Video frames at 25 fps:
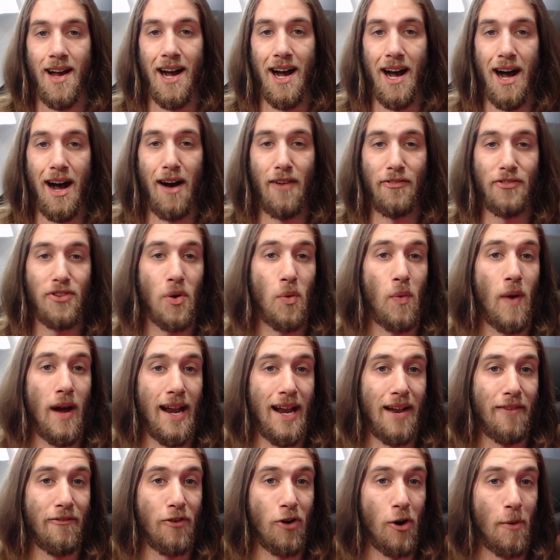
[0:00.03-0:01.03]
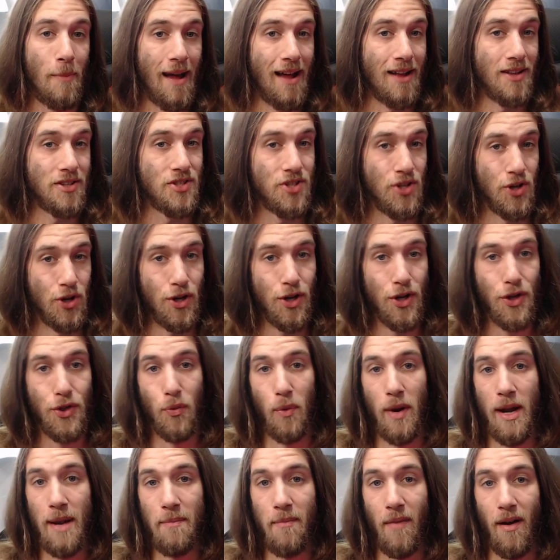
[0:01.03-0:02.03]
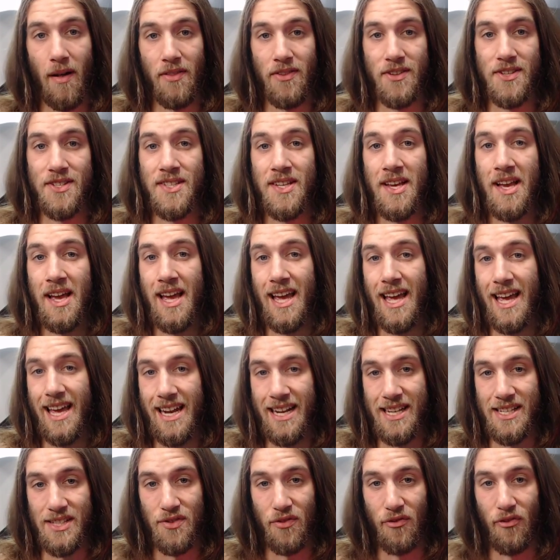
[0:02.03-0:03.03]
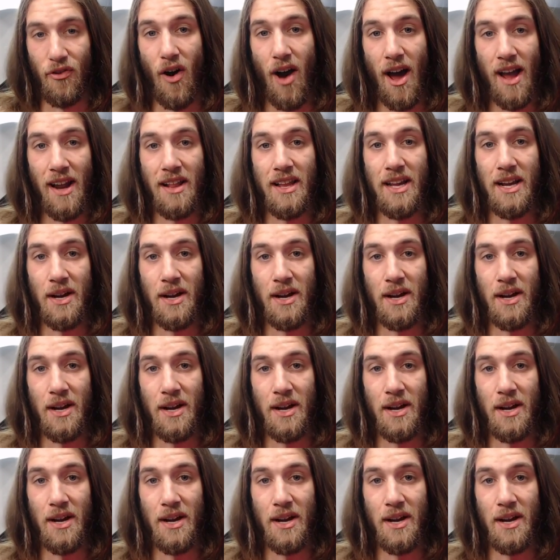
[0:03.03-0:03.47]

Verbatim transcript: After waiting for about two to three months, it has finally